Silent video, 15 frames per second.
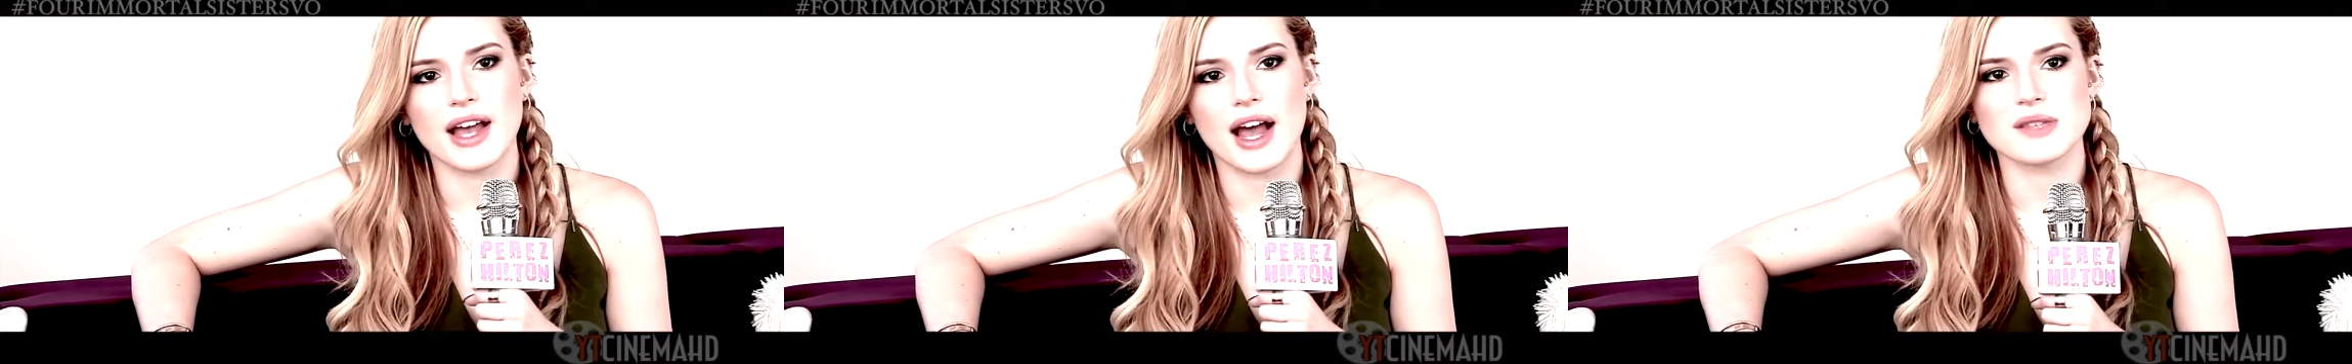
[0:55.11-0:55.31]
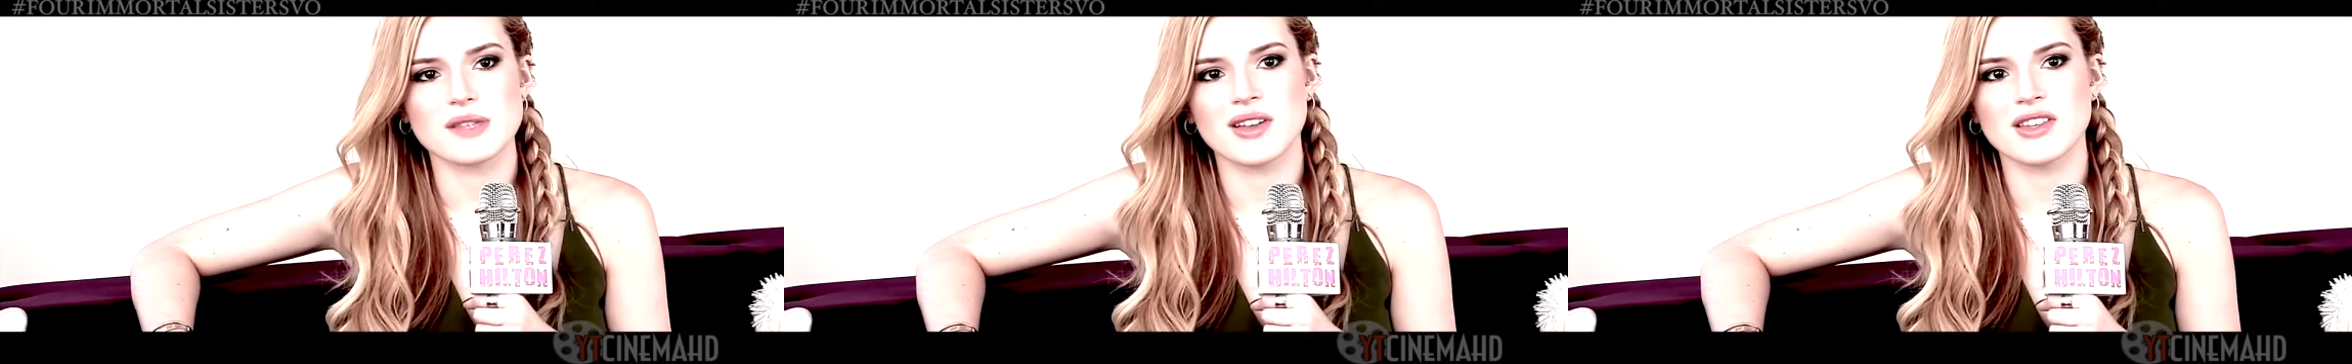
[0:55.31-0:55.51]

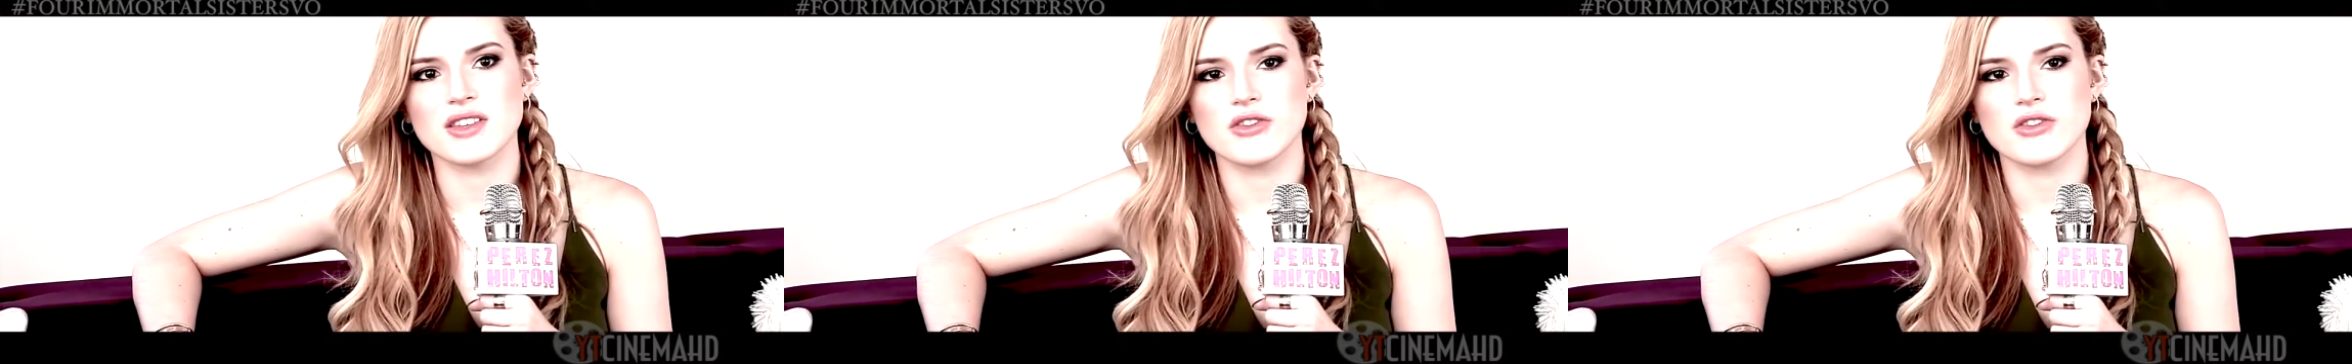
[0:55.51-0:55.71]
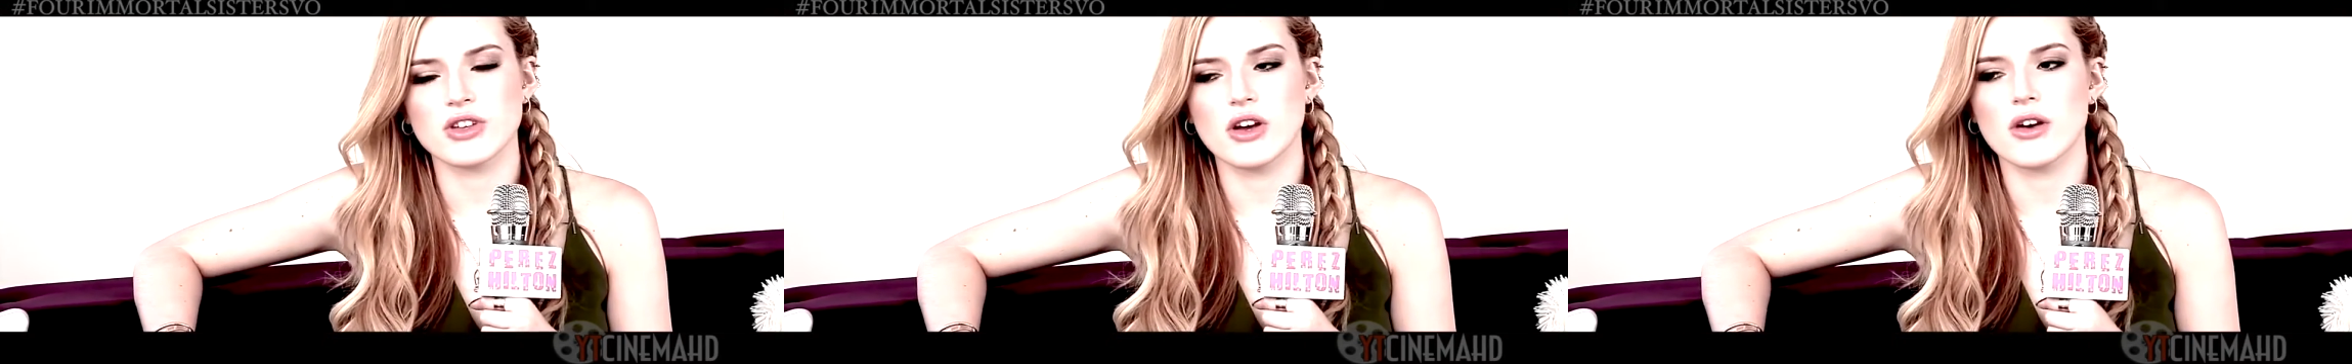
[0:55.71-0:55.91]
It's just.
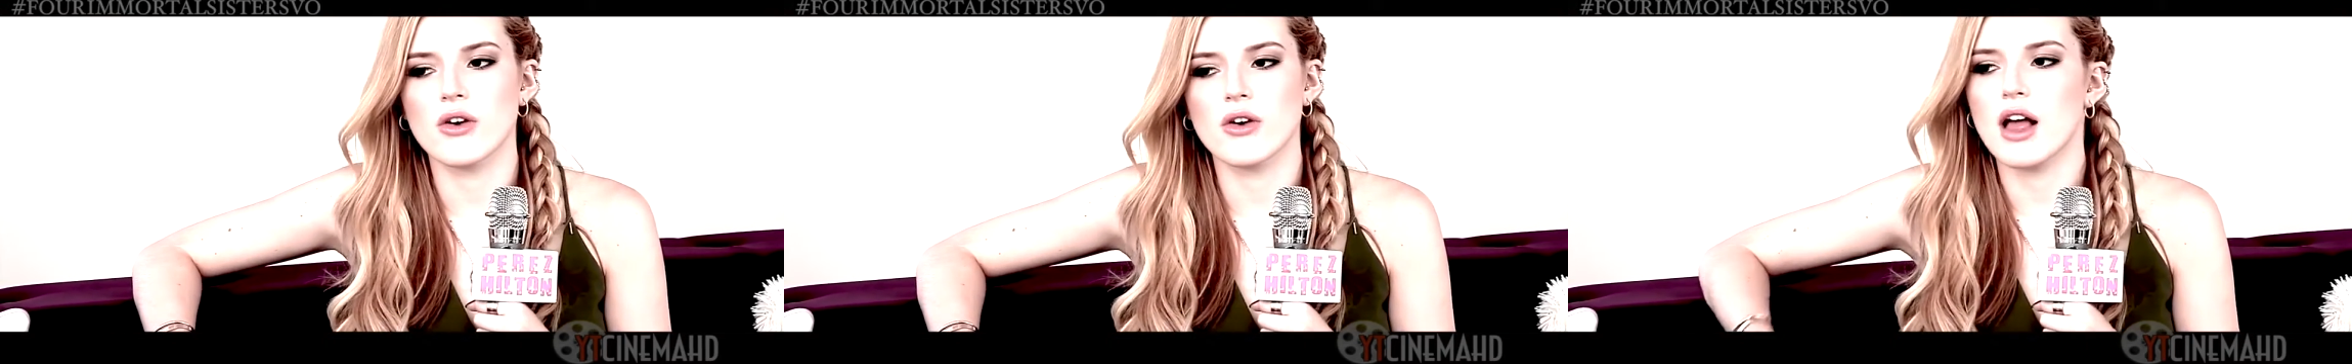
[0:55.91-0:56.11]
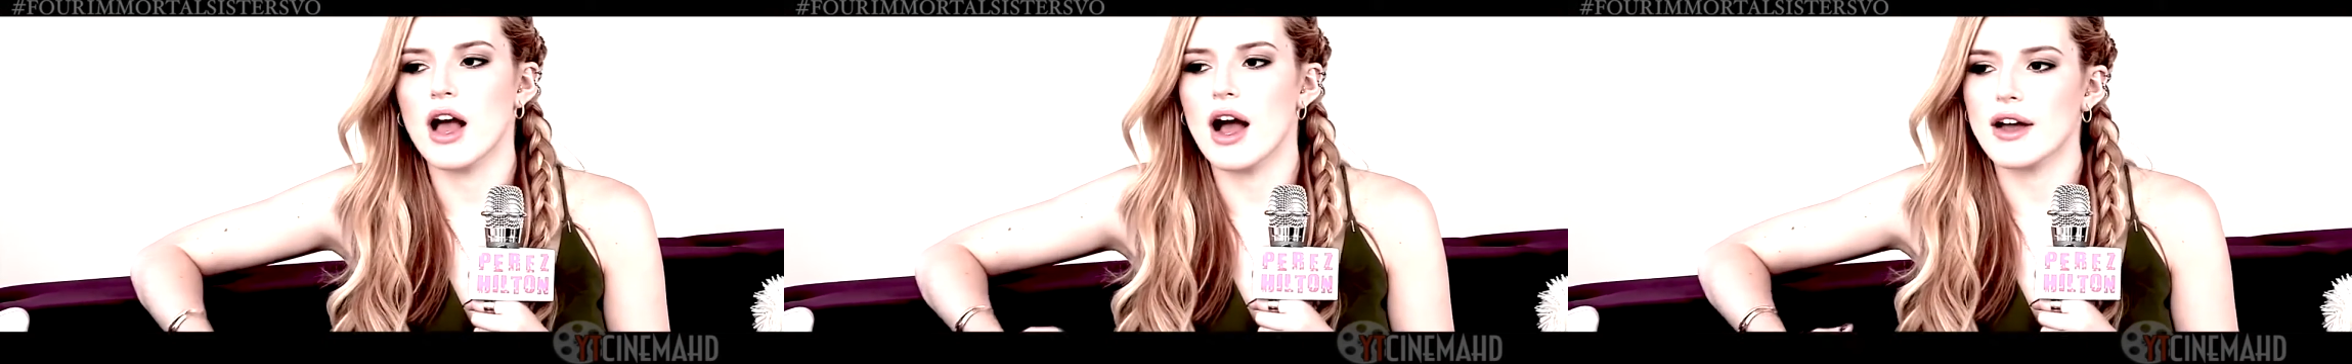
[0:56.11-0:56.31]
I'm
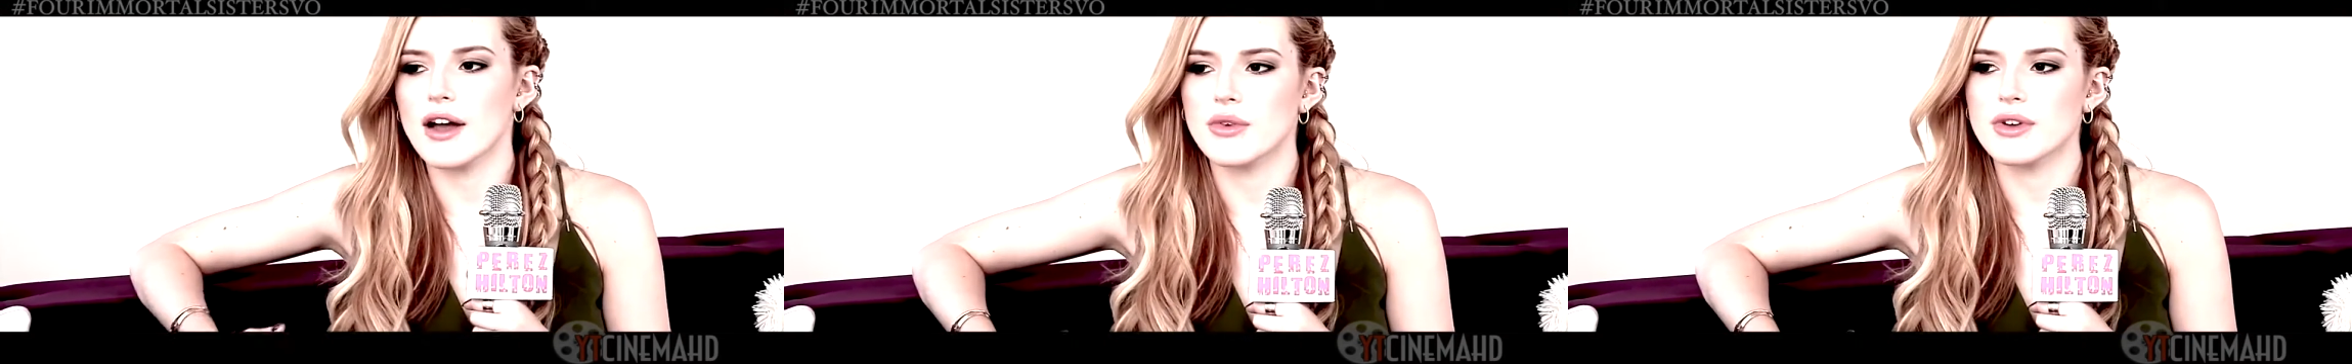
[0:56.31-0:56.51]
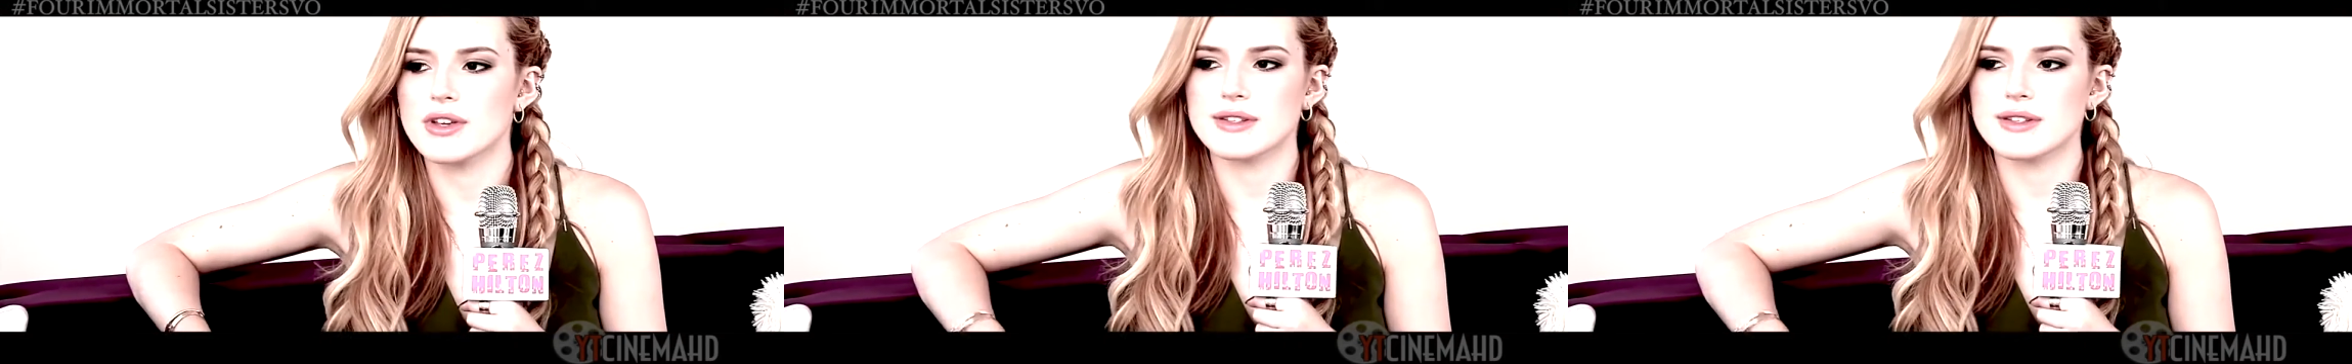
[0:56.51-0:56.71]
so happy I
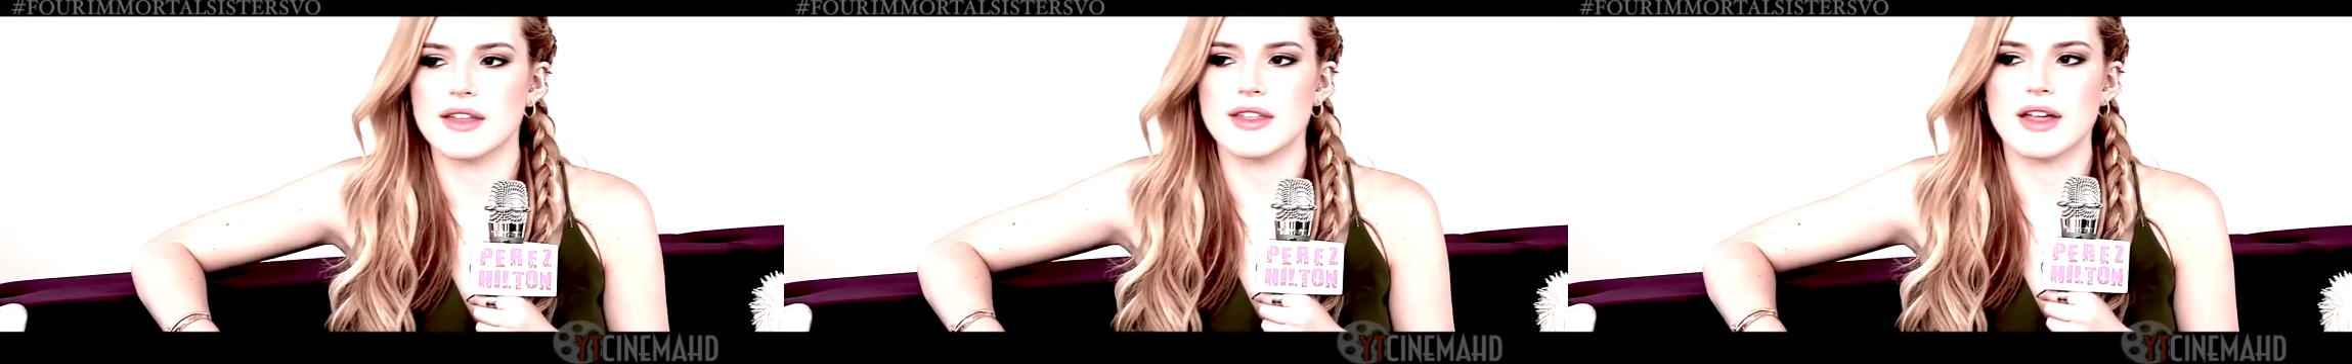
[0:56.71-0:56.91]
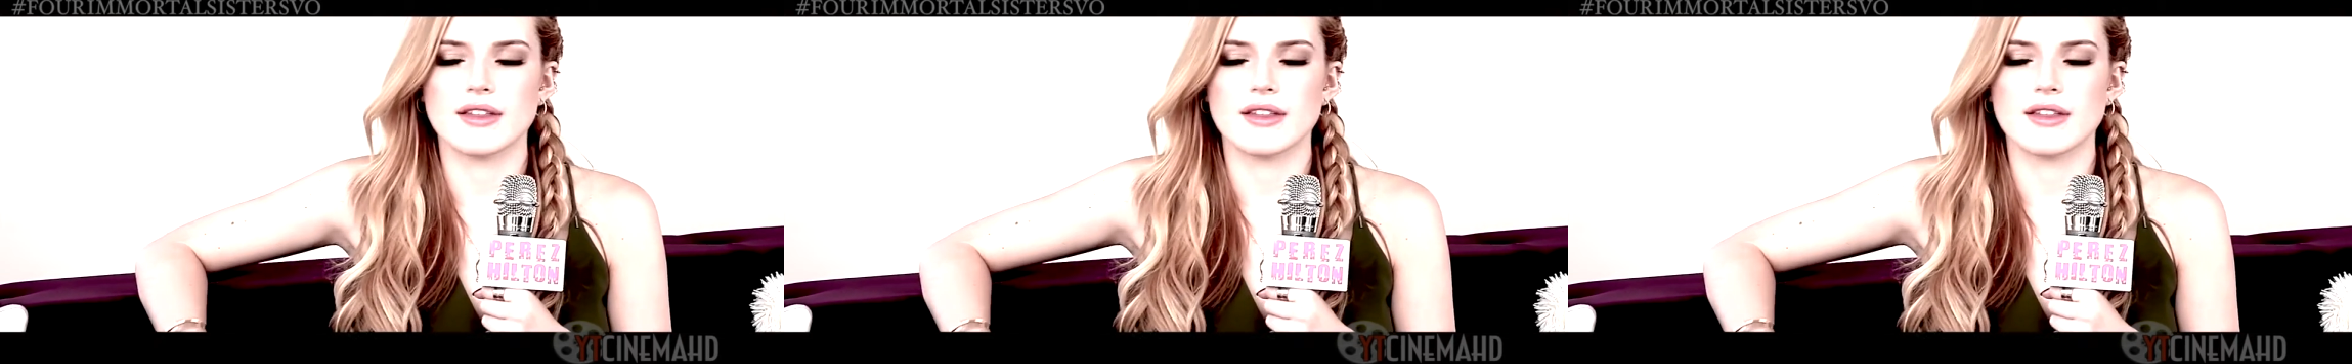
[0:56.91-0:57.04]
was casted.